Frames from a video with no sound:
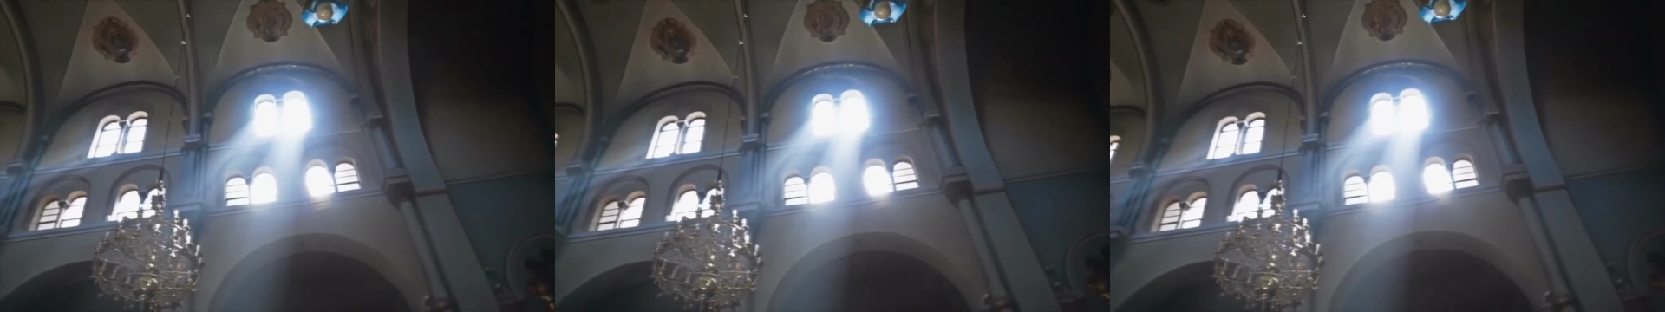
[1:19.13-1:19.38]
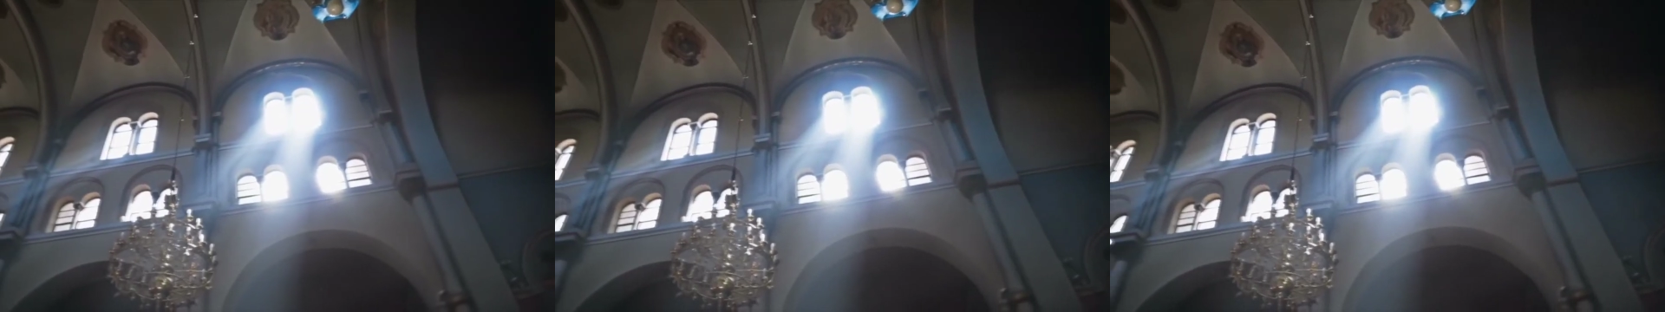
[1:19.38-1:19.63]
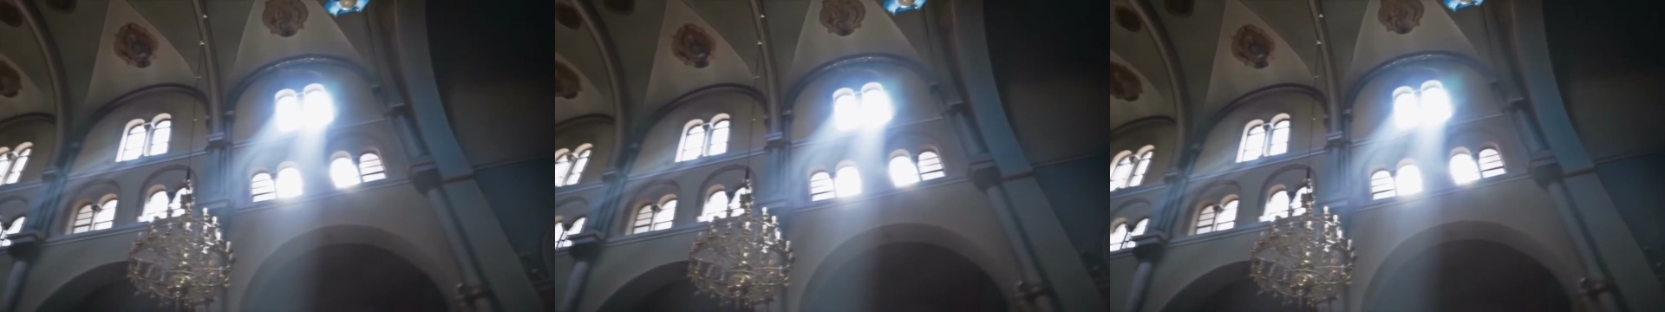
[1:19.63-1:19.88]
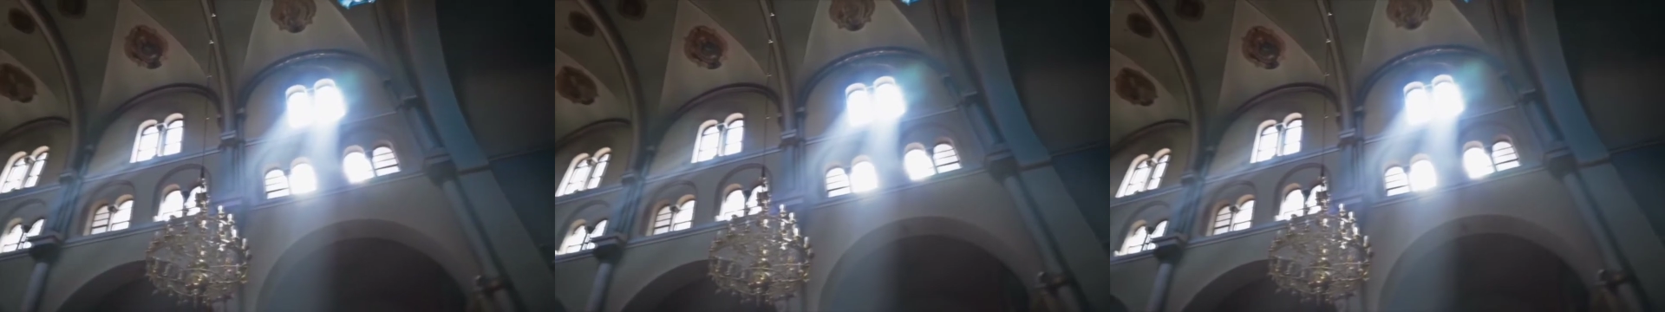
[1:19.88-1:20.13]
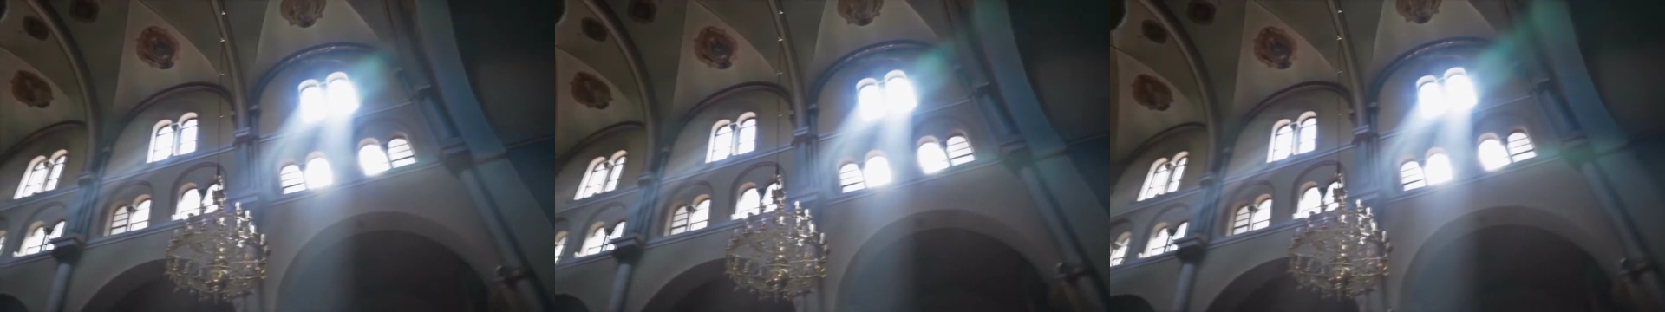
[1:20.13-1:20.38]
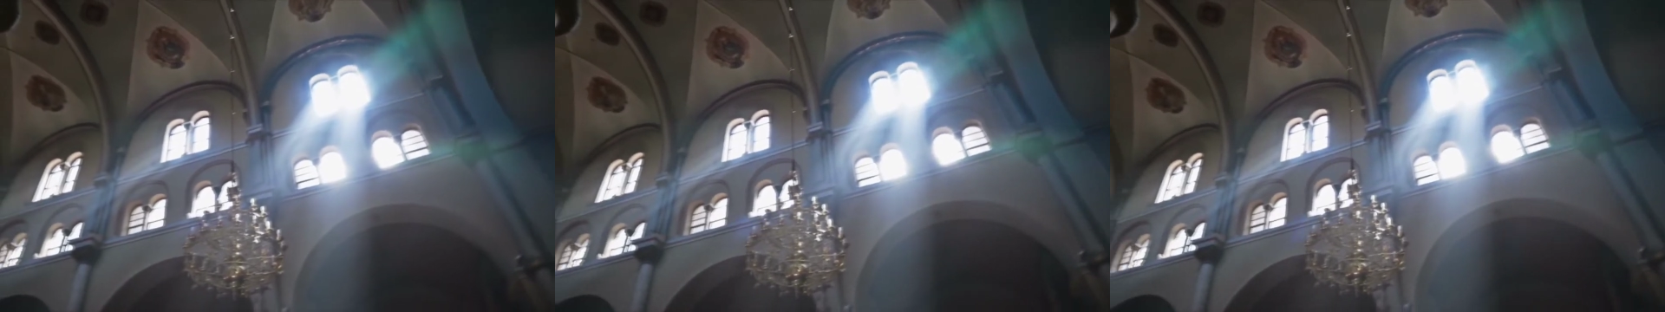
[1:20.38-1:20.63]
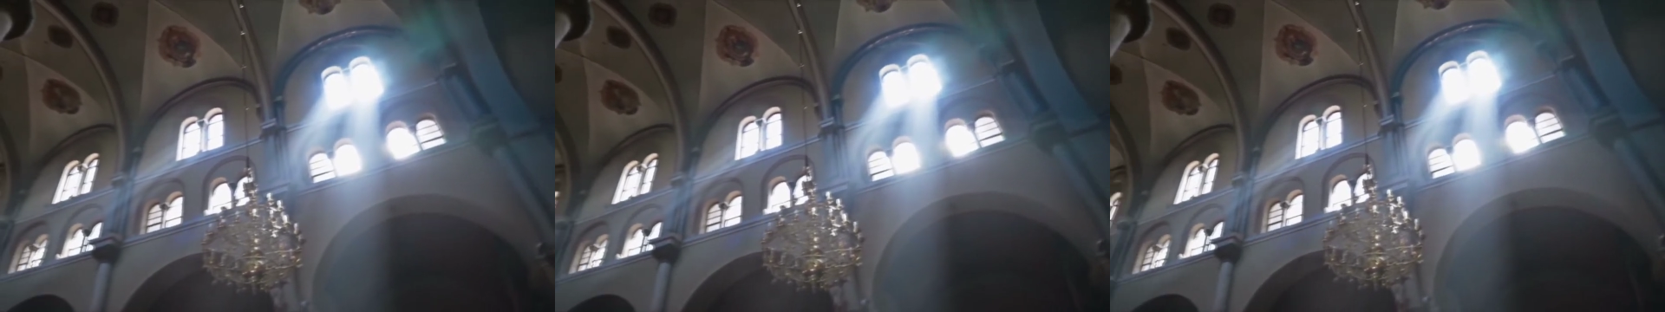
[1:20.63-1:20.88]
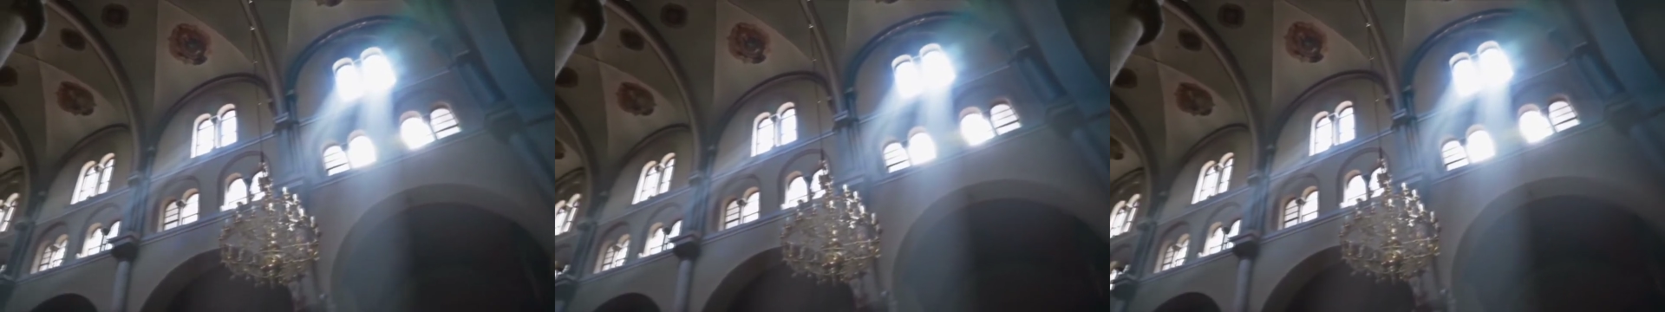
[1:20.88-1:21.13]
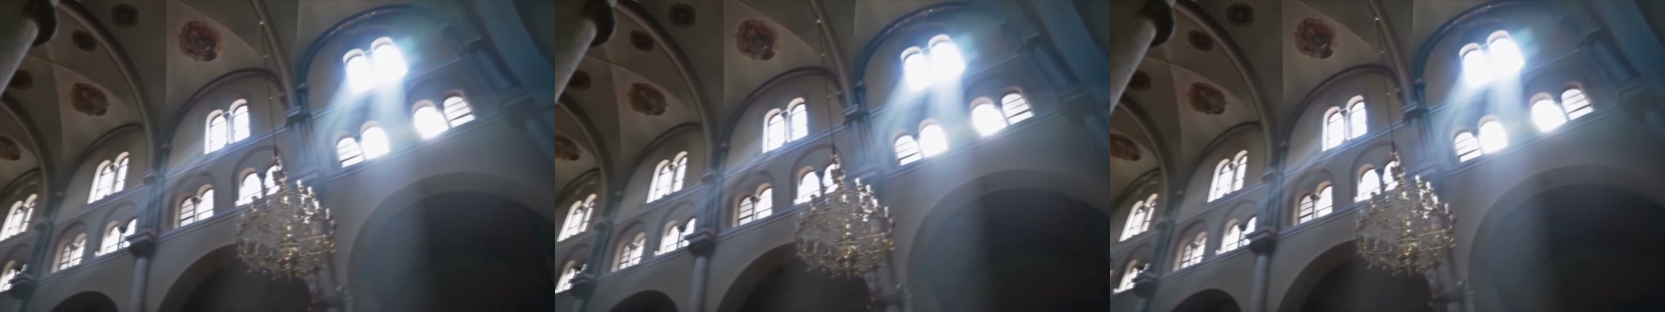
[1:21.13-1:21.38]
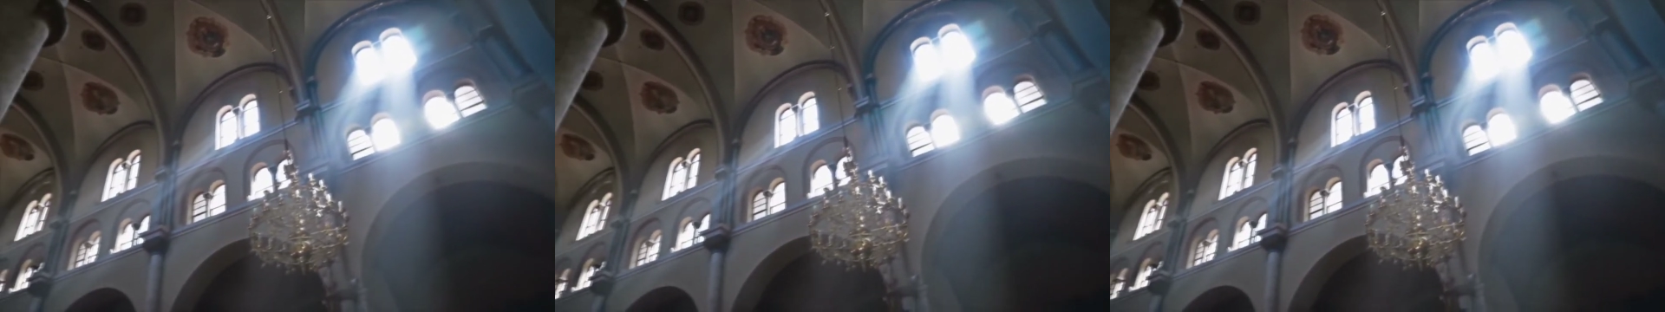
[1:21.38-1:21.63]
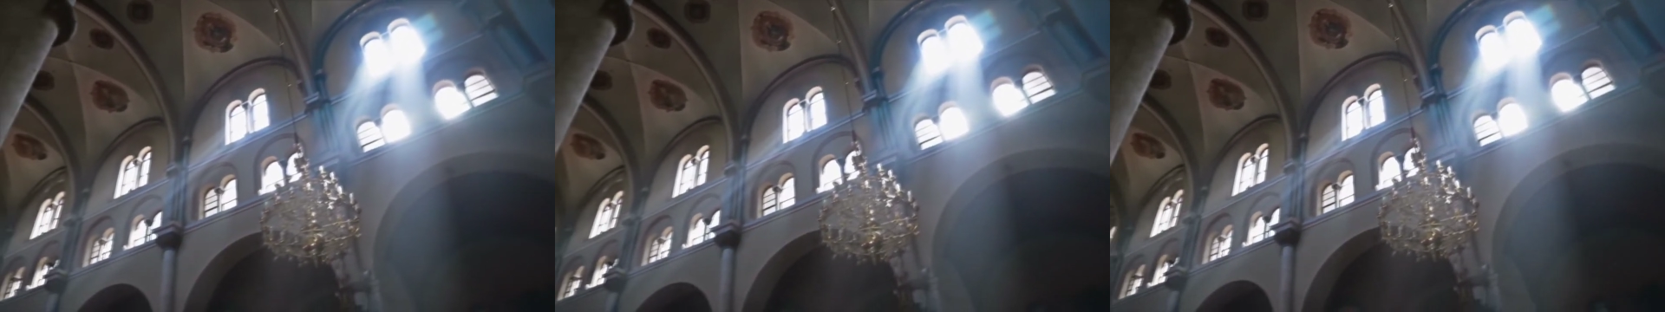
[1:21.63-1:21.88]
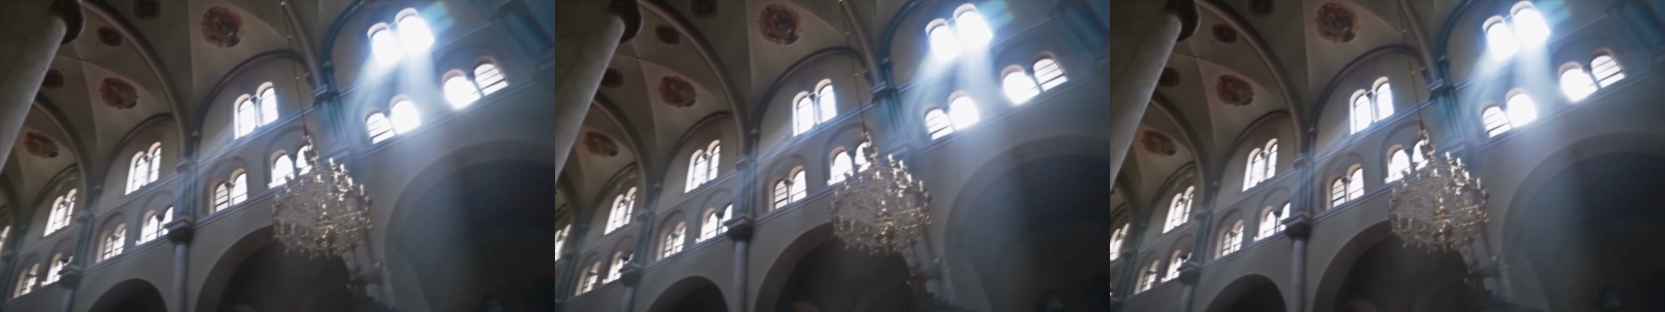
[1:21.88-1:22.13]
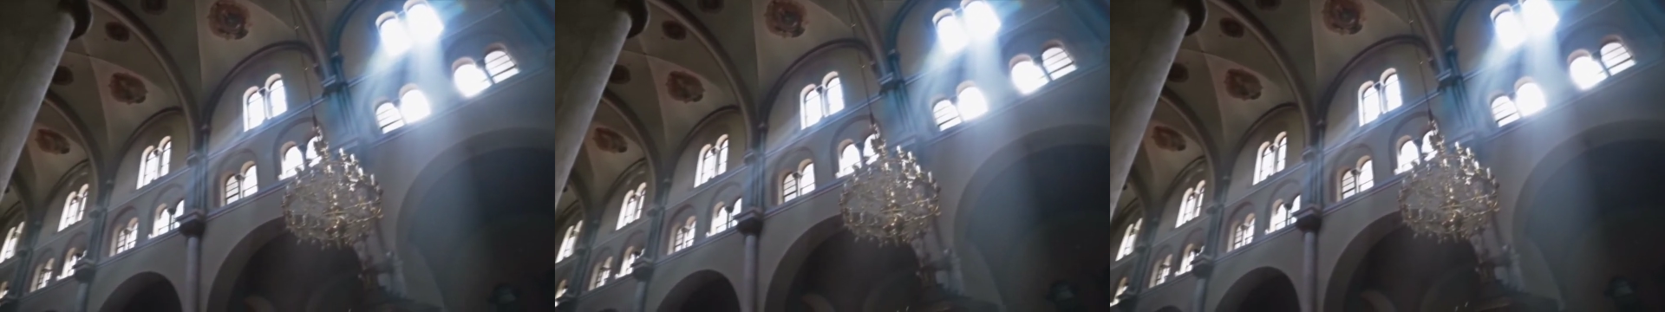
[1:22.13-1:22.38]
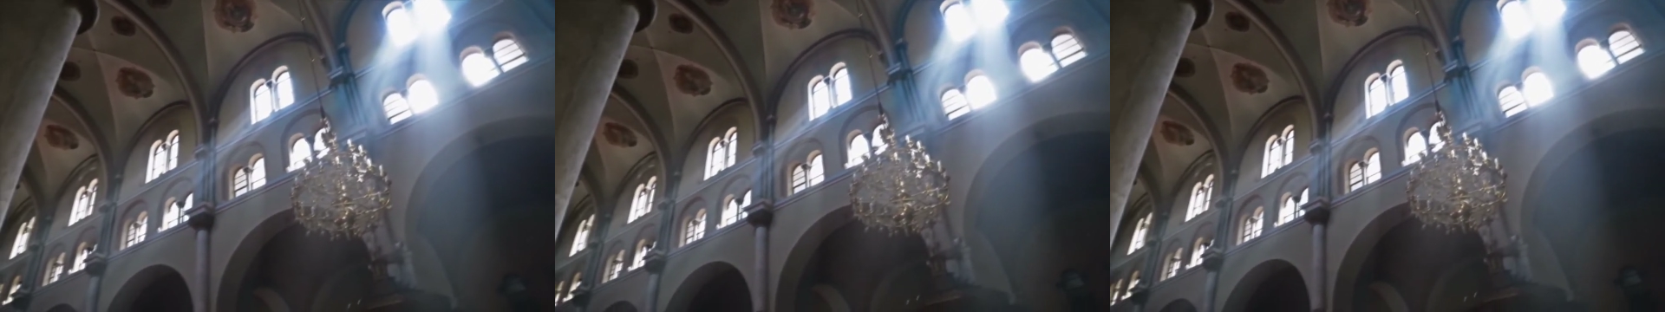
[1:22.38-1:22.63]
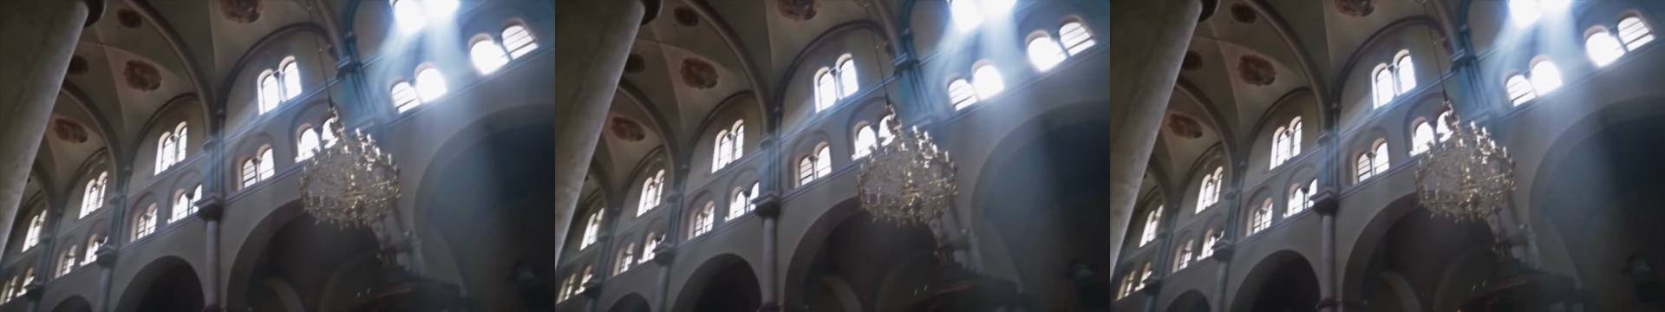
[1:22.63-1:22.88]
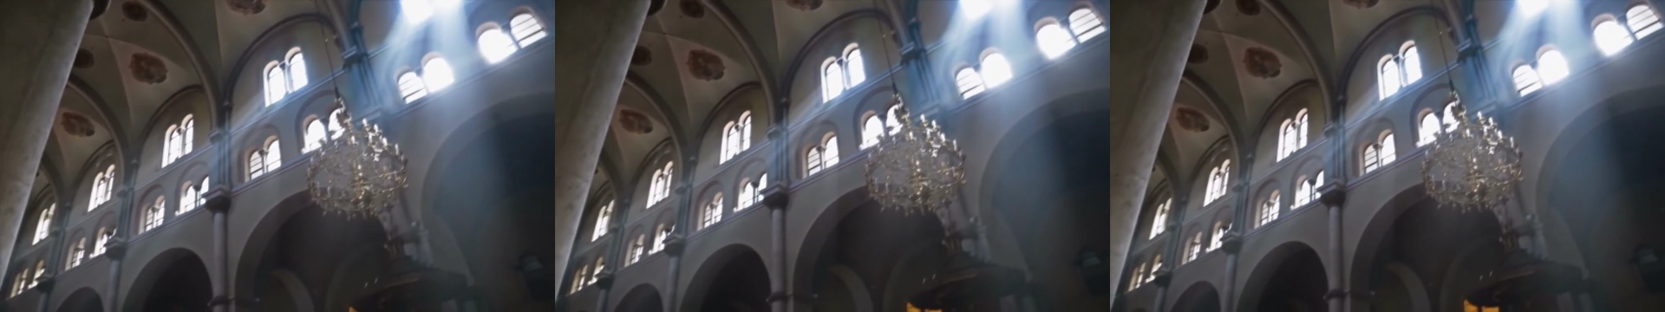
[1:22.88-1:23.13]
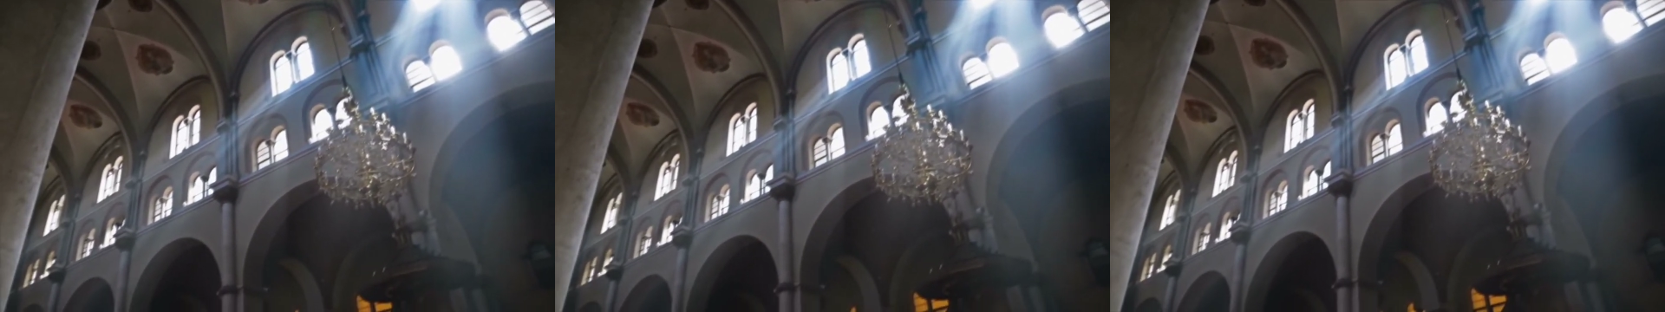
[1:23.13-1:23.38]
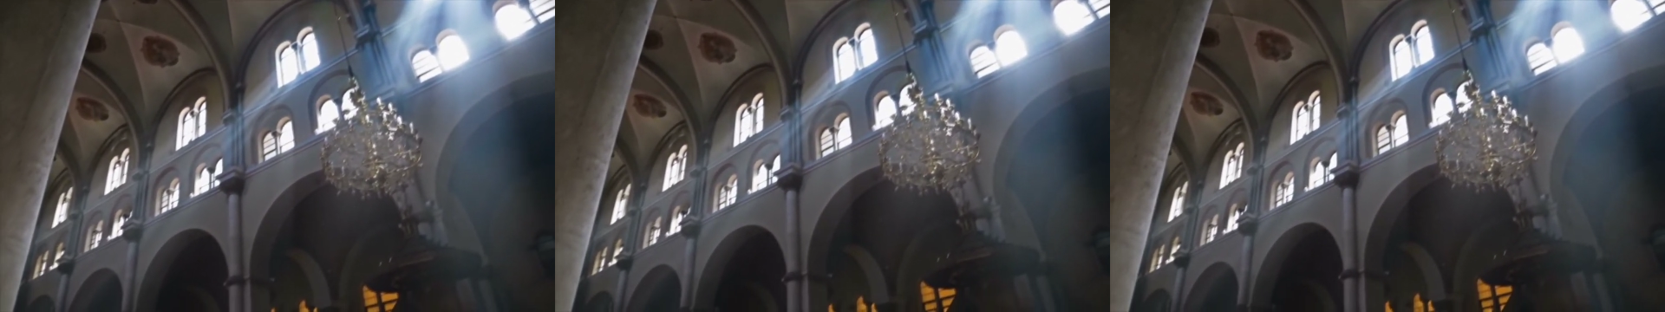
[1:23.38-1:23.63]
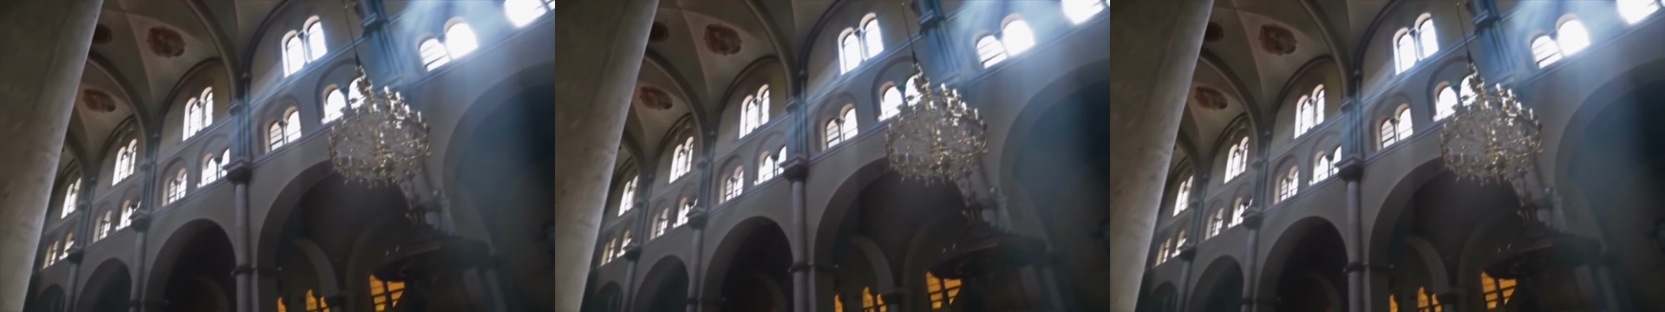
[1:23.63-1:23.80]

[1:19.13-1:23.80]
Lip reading: (no speaker visible)